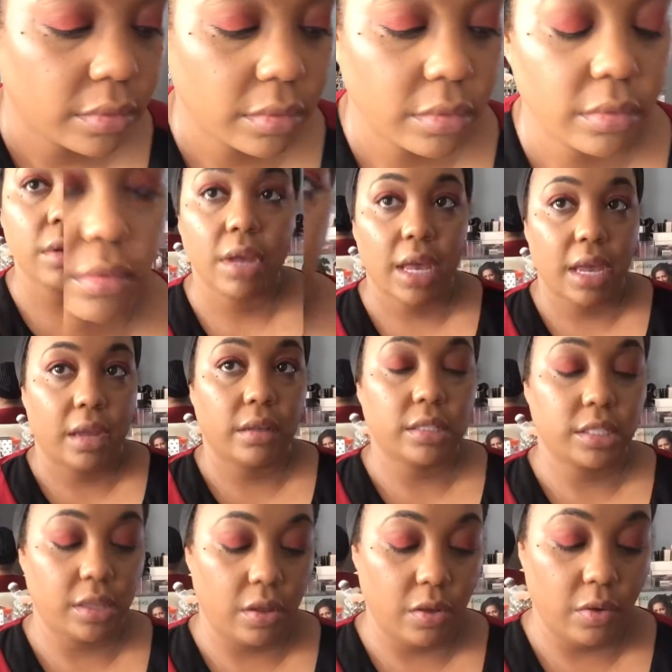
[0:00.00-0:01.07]
Okay,
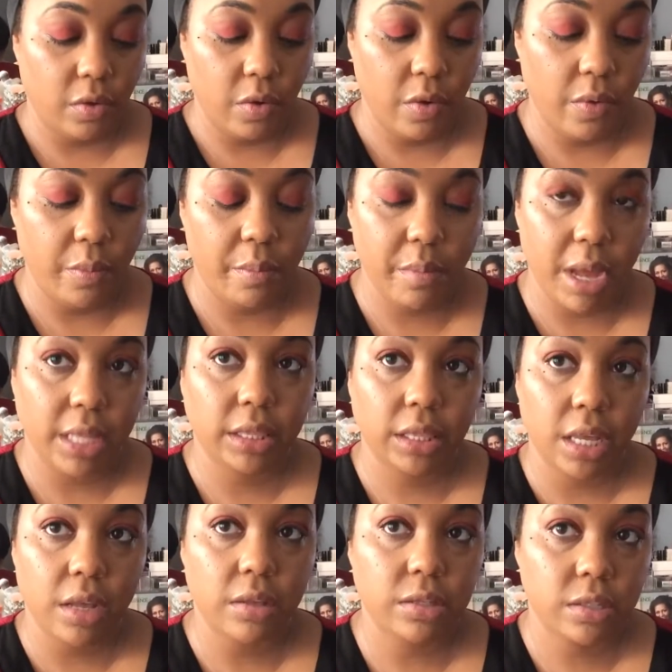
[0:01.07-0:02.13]
so my
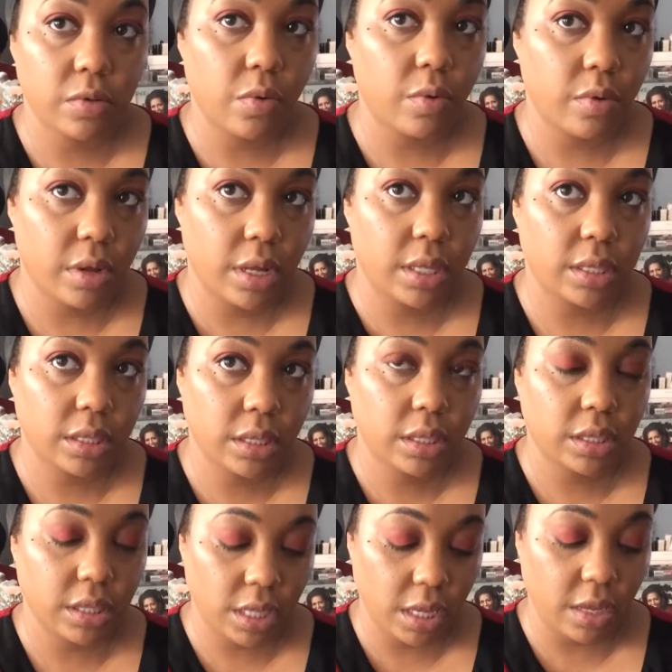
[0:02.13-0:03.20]
thoughts on
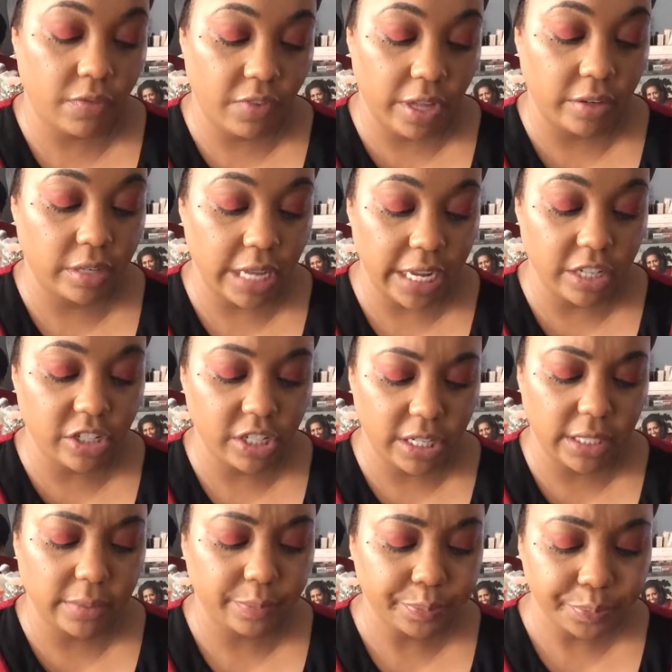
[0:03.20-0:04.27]
the
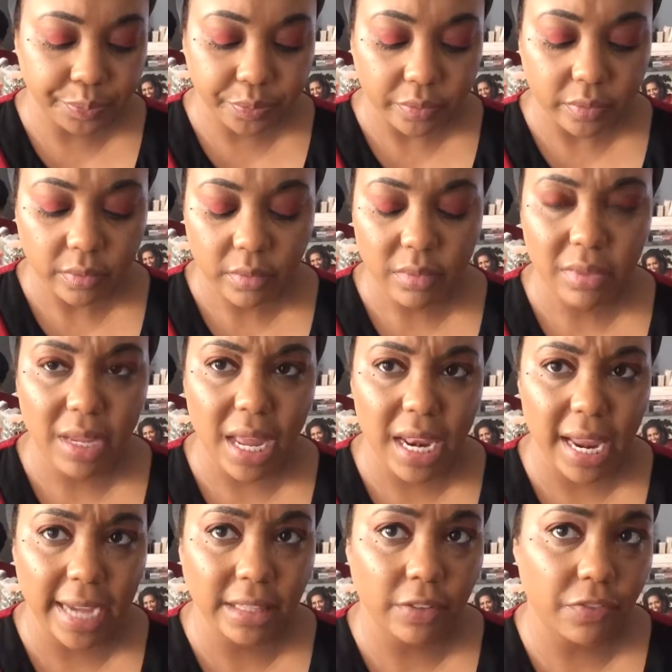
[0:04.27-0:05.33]
foundation.
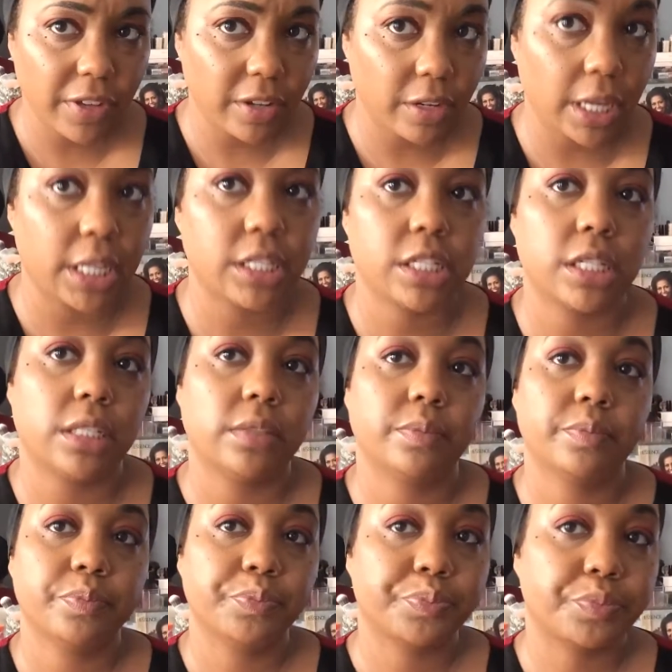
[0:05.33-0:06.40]
Like the foundation,
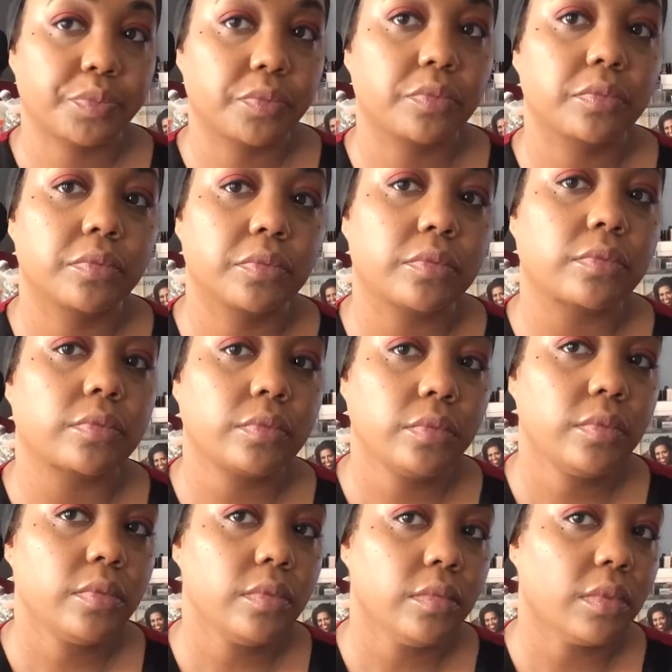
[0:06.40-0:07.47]

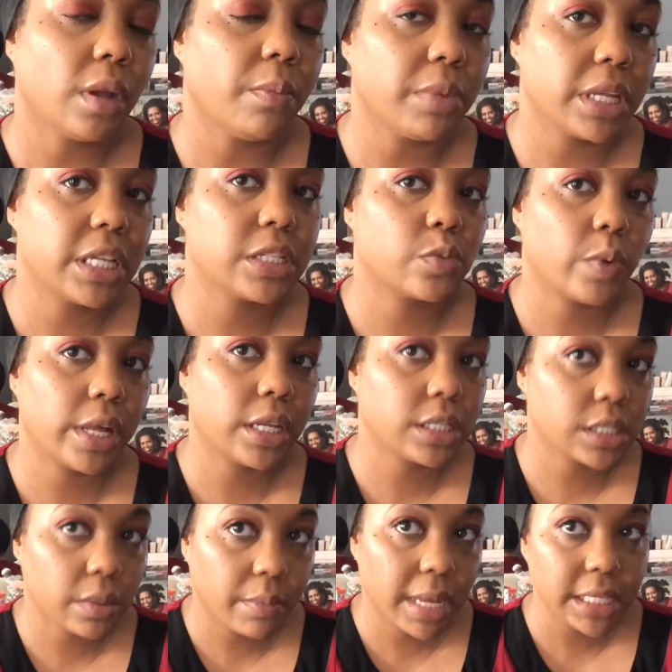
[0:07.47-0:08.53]
blends well
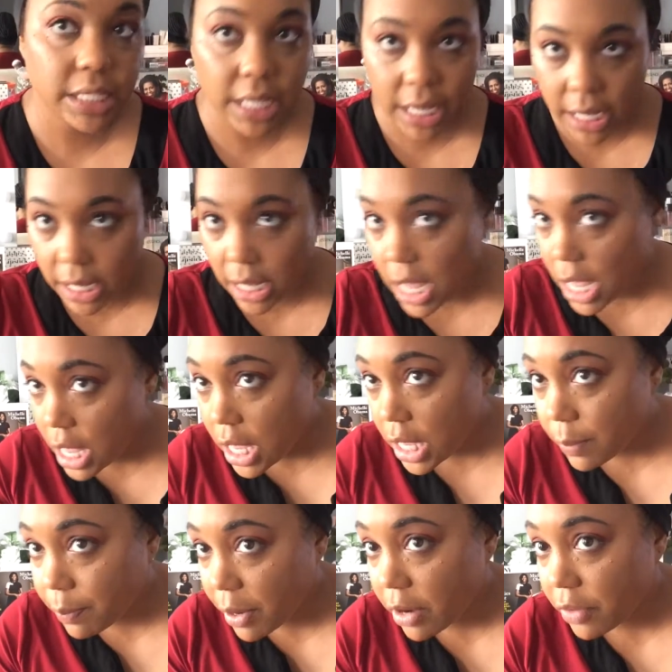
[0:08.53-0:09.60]
into my skin.
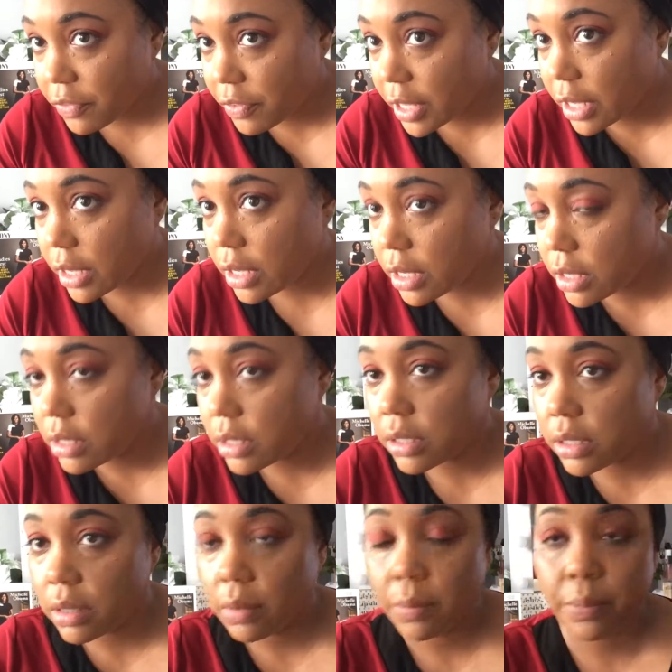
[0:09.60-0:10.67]
Perfect
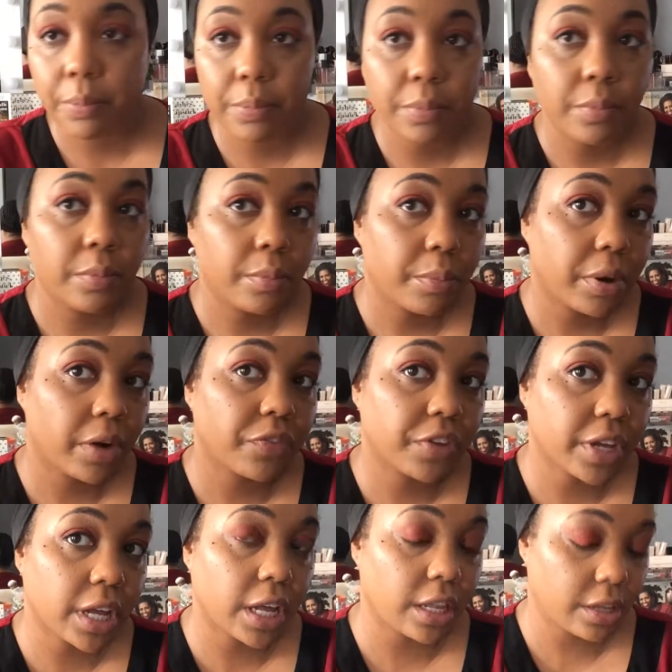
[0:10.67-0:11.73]

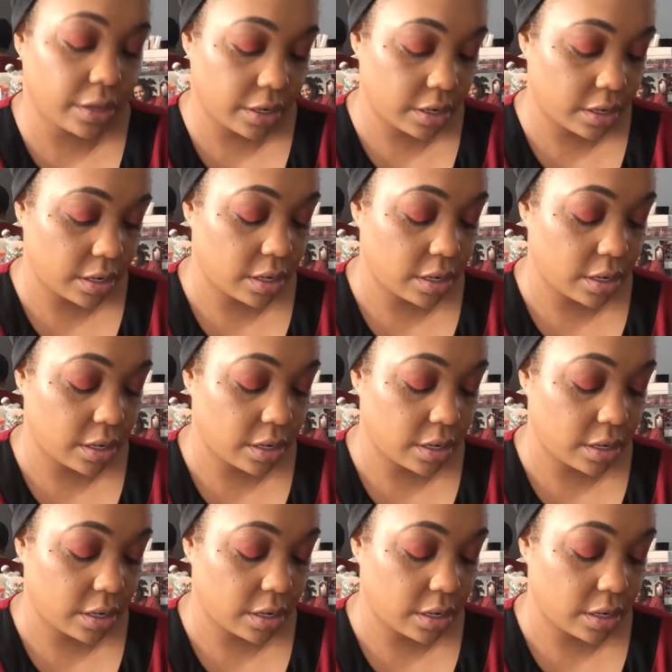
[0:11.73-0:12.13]
color.